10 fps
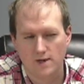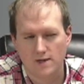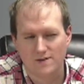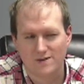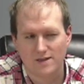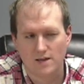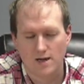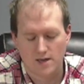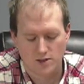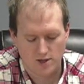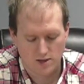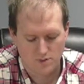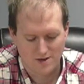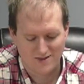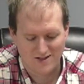is
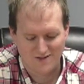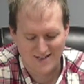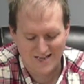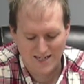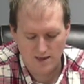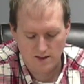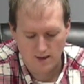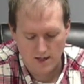January 17th,